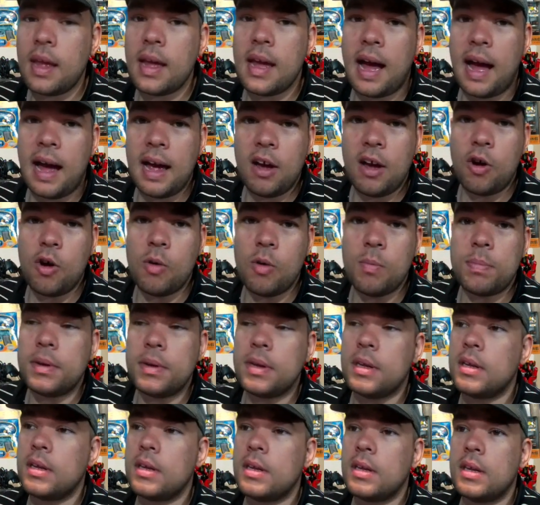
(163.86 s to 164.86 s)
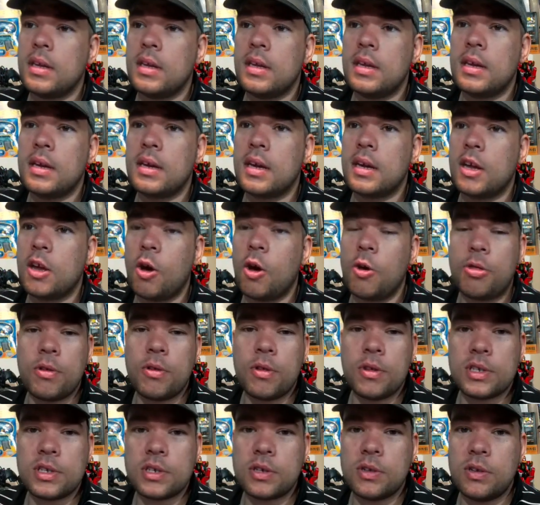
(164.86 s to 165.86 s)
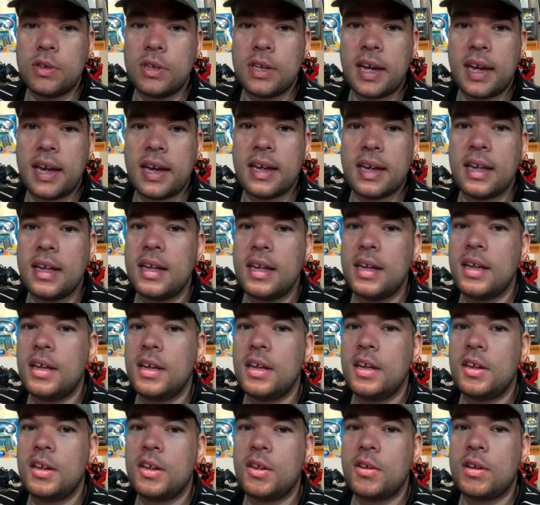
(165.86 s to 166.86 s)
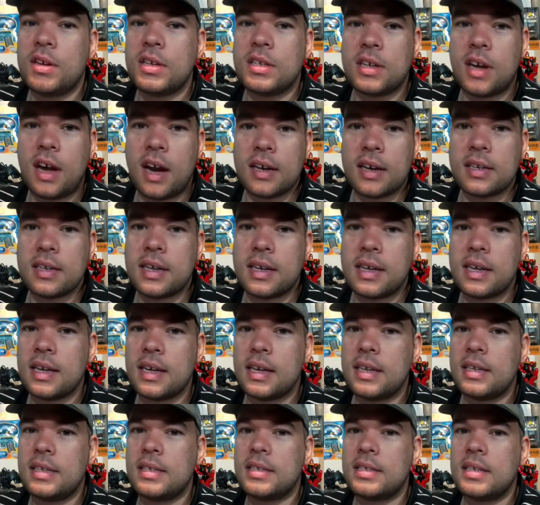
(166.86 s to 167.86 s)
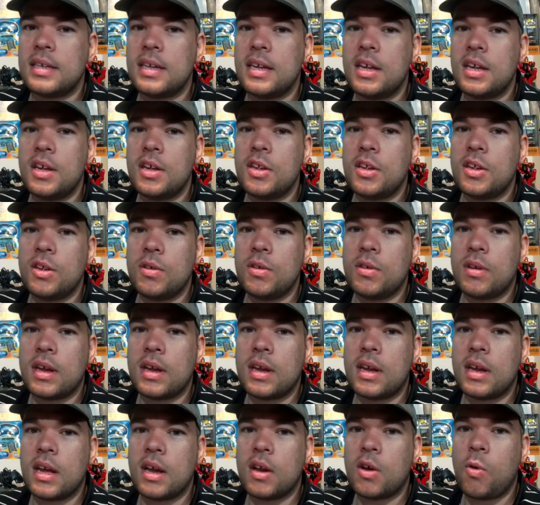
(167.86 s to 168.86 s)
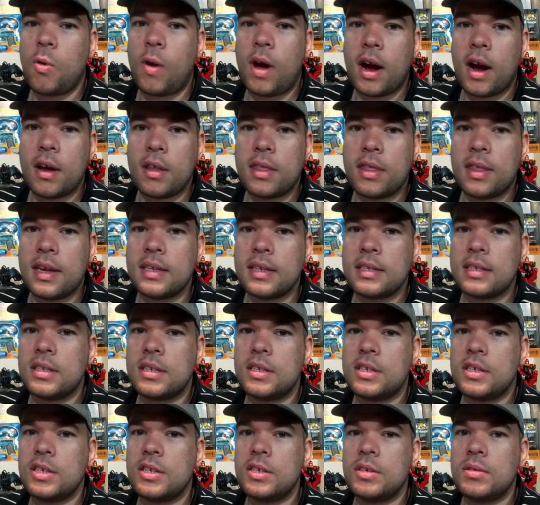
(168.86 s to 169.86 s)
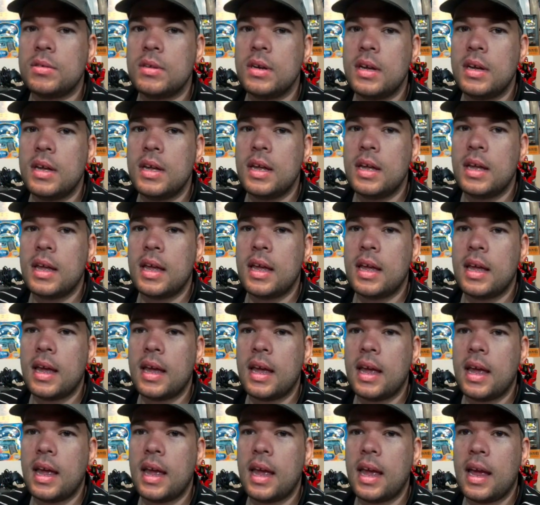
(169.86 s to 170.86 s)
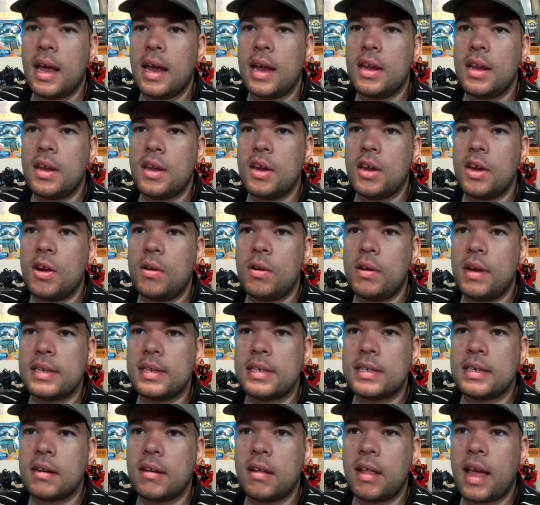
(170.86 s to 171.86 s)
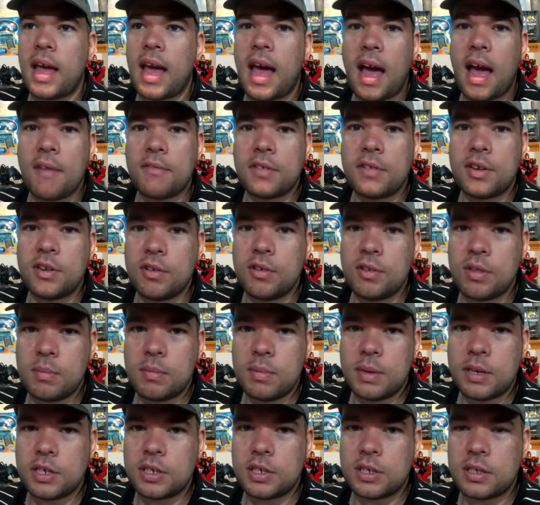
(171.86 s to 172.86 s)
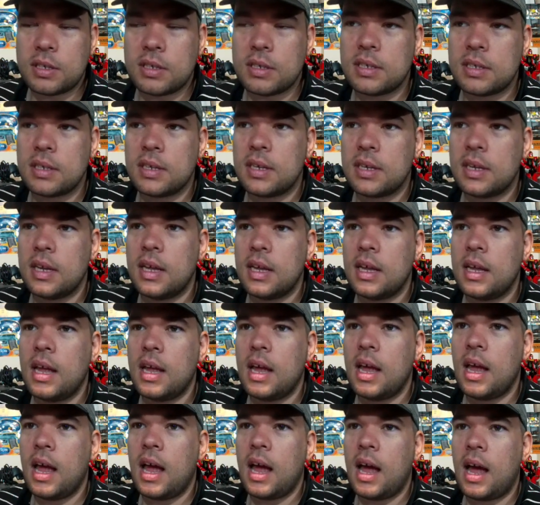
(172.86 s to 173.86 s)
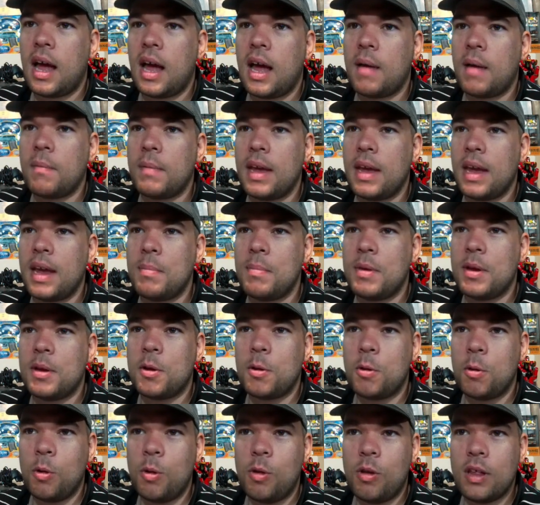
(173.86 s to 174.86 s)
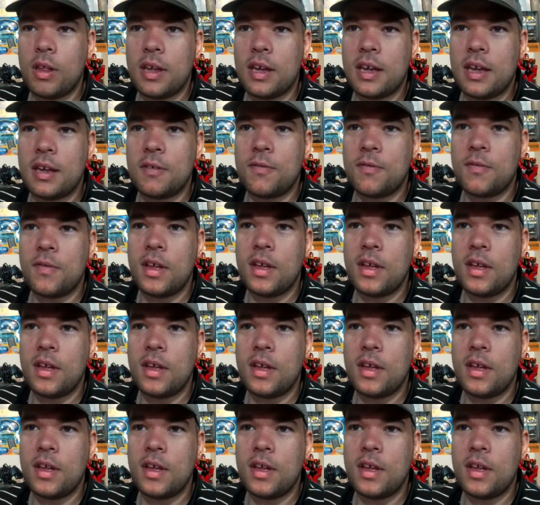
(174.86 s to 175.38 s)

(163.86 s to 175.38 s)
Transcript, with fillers: I hope you can go through the school day, you can talk to kids, you can acquire things to do, and you don't necessarily have to do the missions. Um, it'd be cool if